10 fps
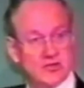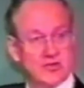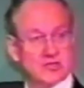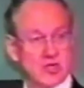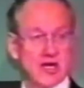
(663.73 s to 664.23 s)

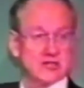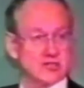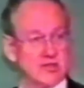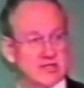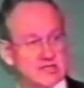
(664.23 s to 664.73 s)
drew the chart
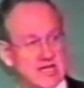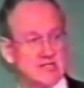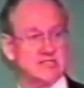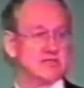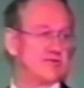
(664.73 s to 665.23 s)
showing the
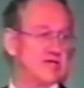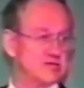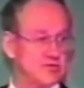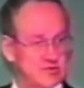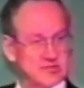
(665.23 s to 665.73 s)
taxes and
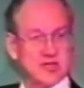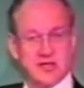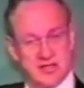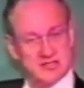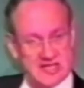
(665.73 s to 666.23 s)
inflation when we
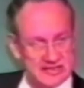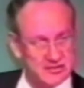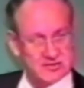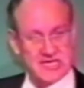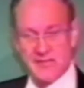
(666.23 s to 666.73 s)
started
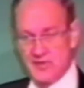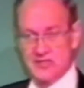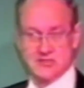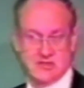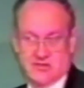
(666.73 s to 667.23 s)
exactly what's
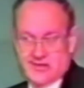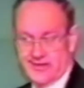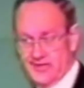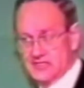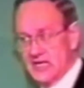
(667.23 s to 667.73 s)
happening. So
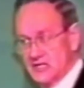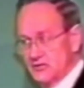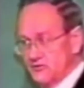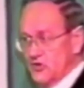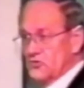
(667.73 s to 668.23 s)
it's kind
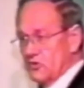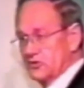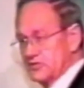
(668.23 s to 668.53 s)
of irrefutable